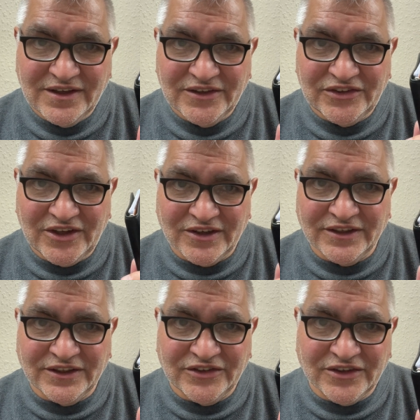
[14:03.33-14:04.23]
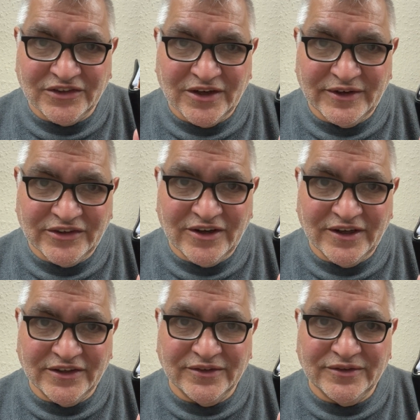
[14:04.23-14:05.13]
certainly since I
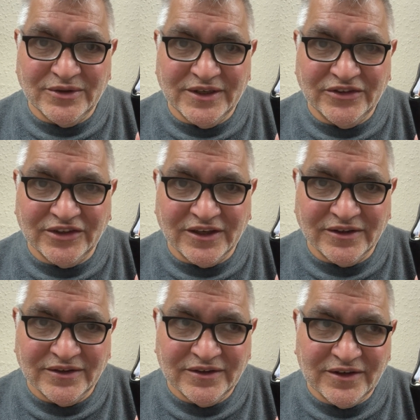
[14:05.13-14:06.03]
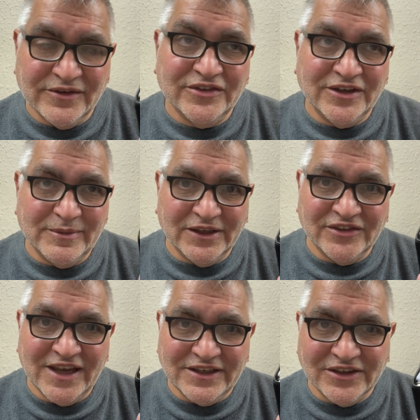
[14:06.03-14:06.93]
retired a few years ago. I retired about
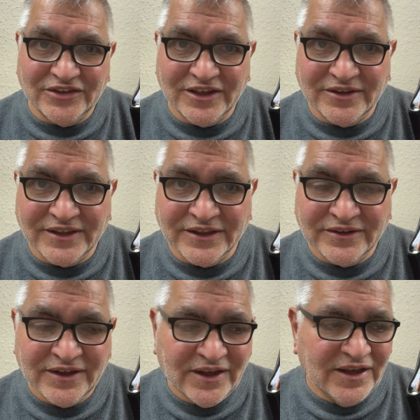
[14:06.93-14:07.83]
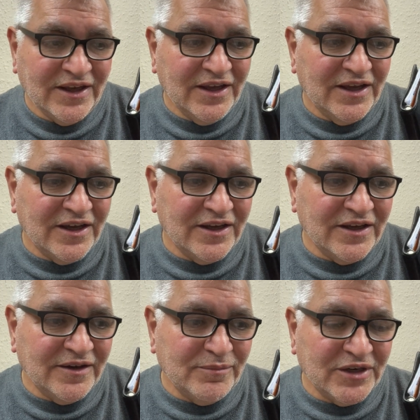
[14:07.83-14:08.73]
10 years ago now.
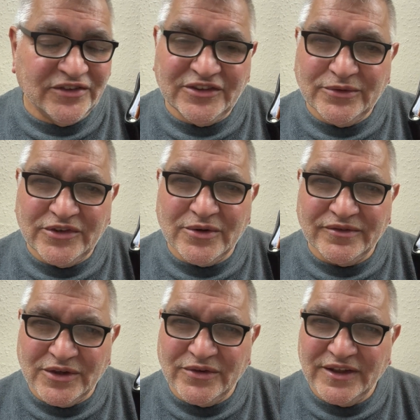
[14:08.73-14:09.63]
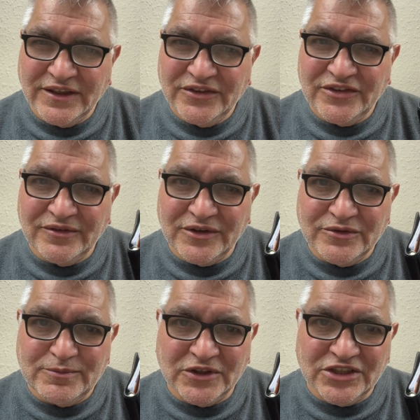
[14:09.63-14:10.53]
But I still do a few things, a few
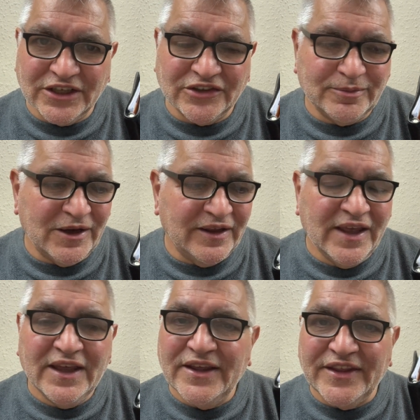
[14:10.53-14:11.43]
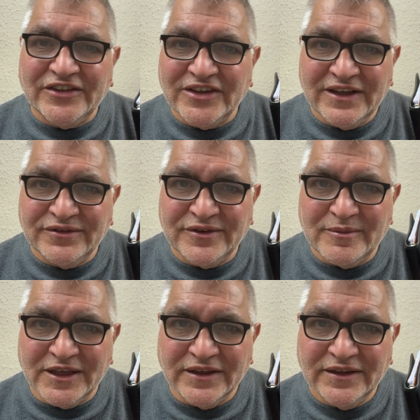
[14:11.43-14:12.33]
projects, but that's enough for
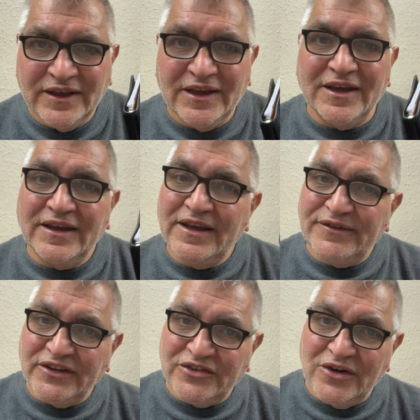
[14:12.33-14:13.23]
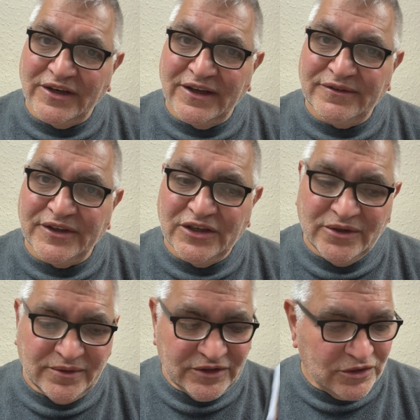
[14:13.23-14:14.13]
me. If it's not enough for
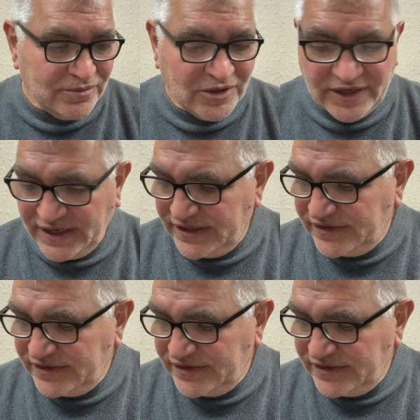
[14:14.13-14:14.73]
you, you might